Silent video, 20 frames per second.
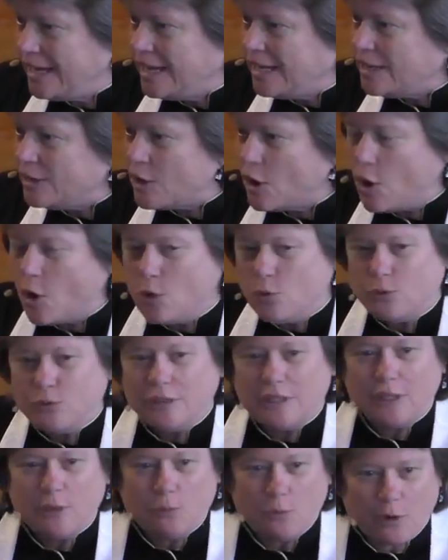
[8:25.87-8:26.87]
It
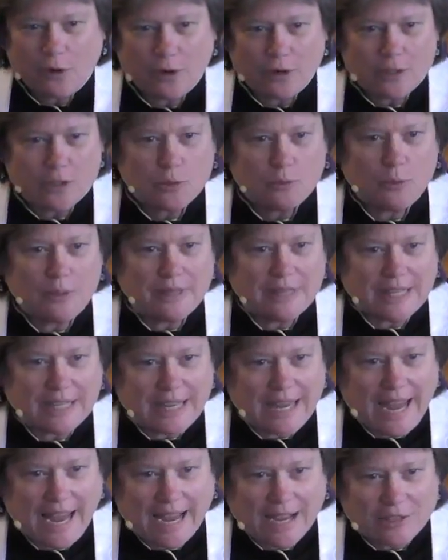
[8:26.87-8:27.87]
only works when the
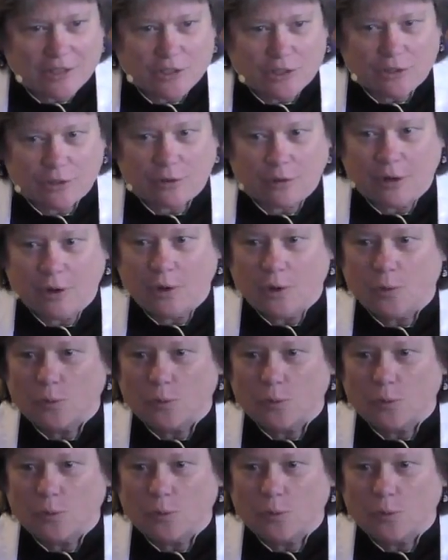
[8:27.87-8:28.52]
catcher